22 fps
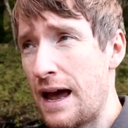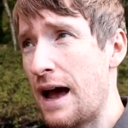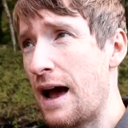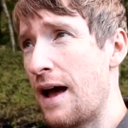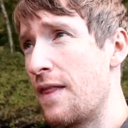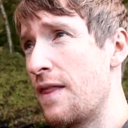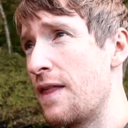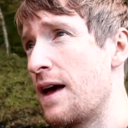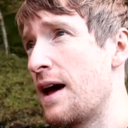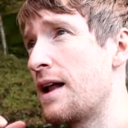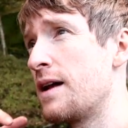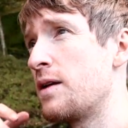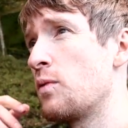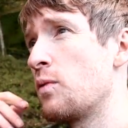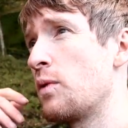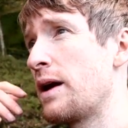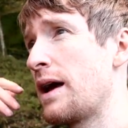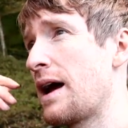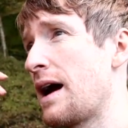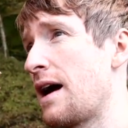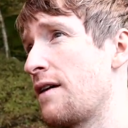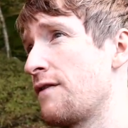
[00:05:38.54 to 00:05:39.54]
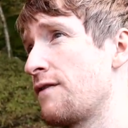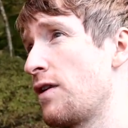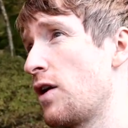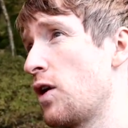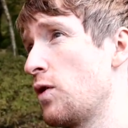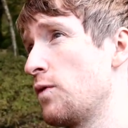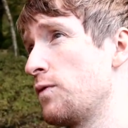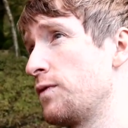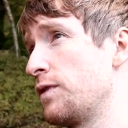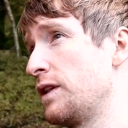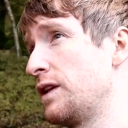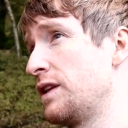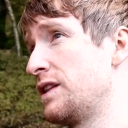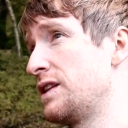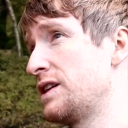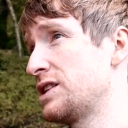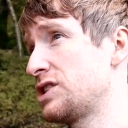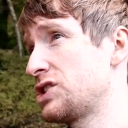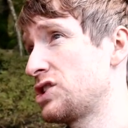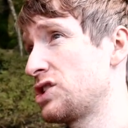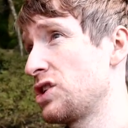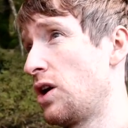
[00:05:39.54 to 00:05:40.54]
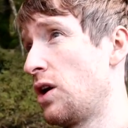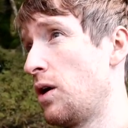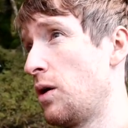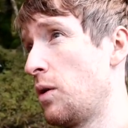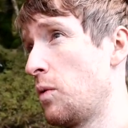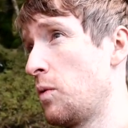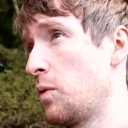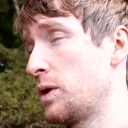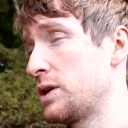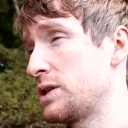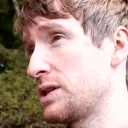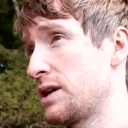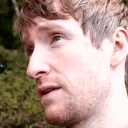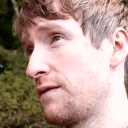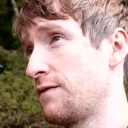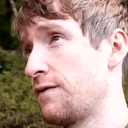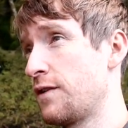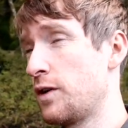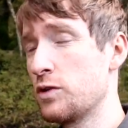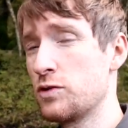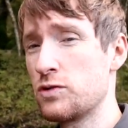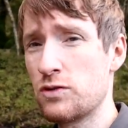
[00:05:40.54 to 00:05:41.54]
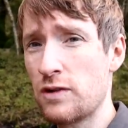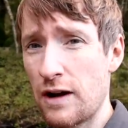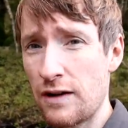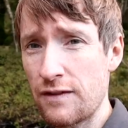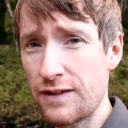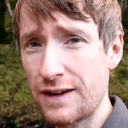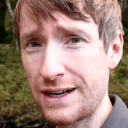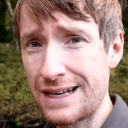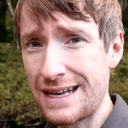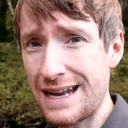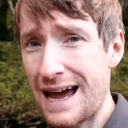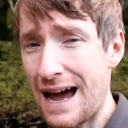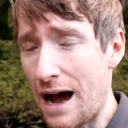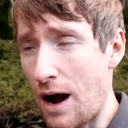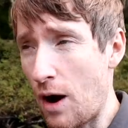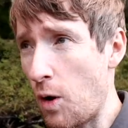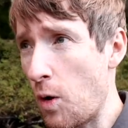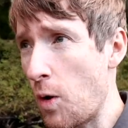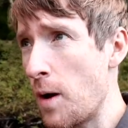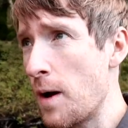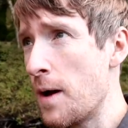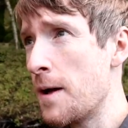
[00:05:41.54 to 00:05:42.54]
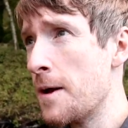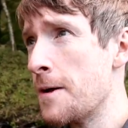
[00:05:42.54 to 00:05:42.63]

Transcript: And then we have hopefully this shot, which I'm photographing now,